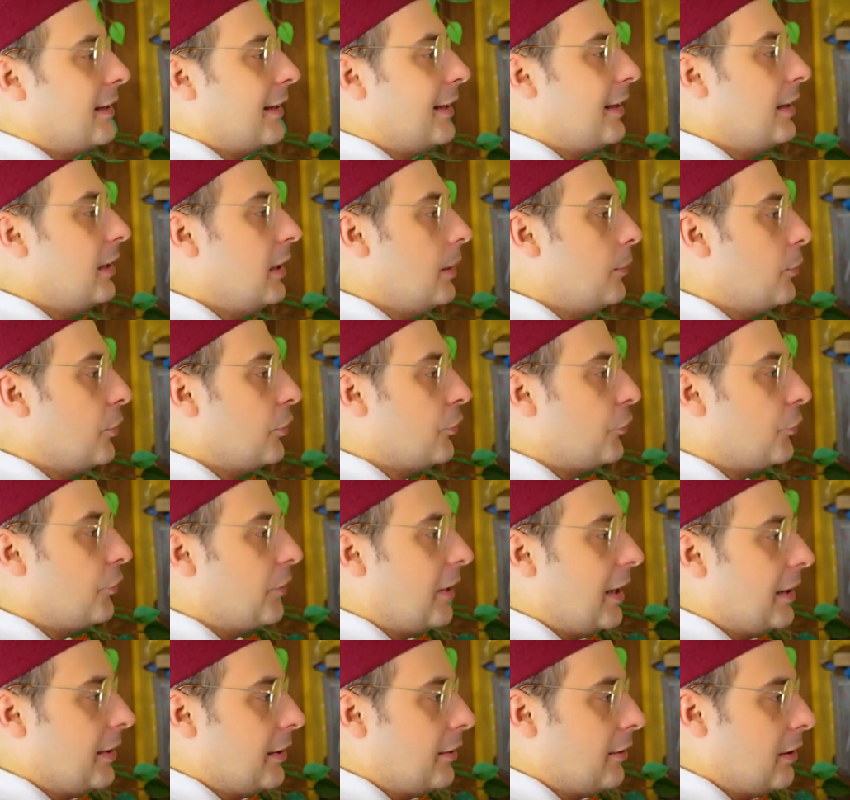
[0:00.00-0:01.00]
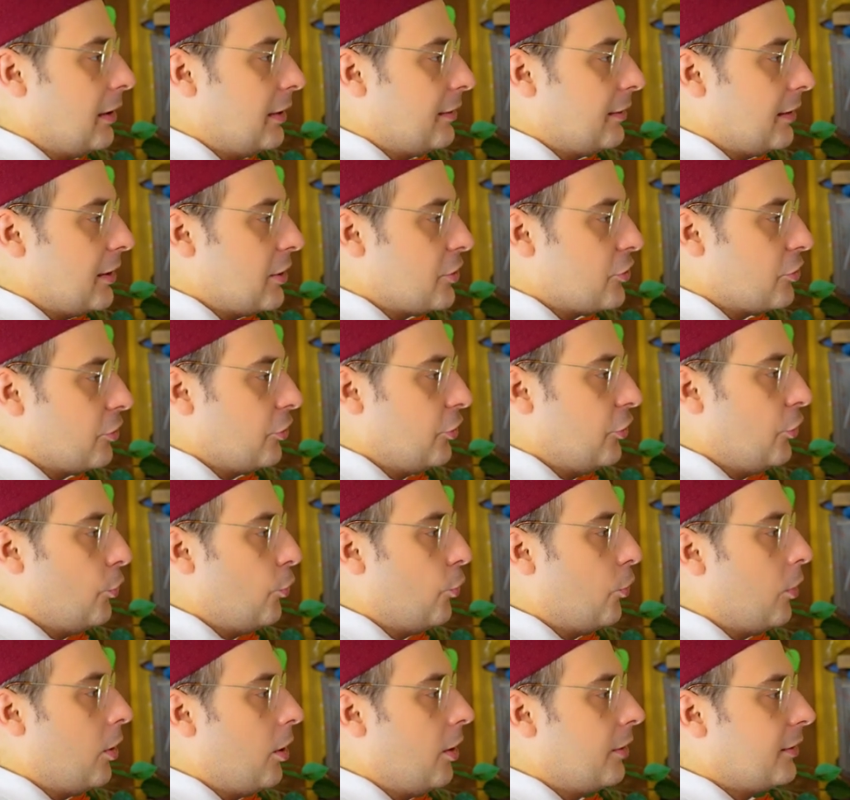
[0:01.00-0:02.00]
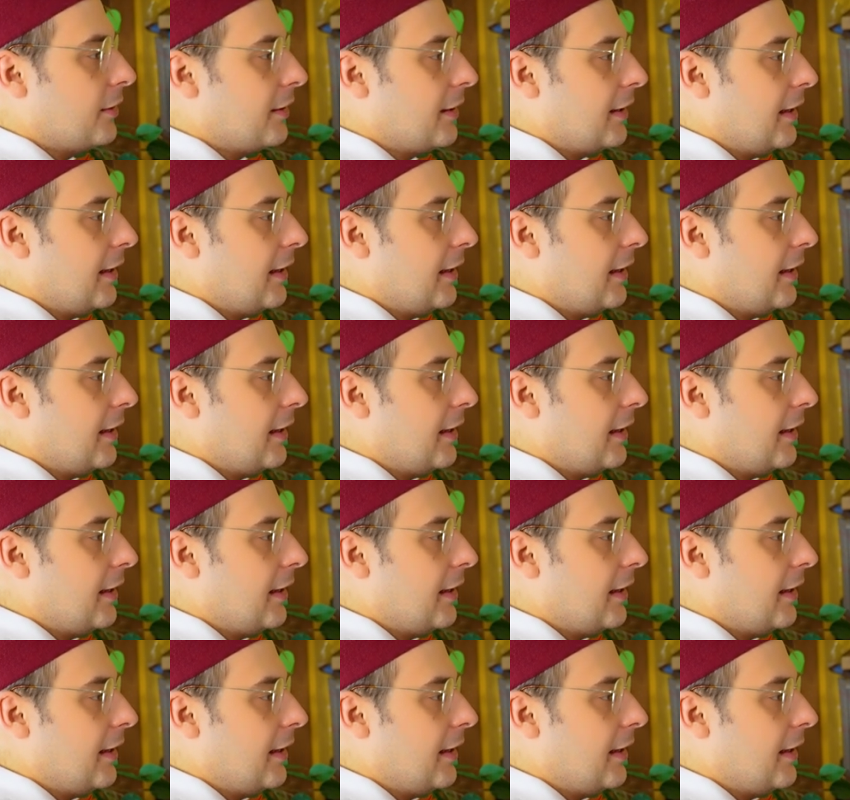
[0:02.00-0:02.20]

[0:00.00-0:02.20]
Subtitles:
keyboard friendly realization you won't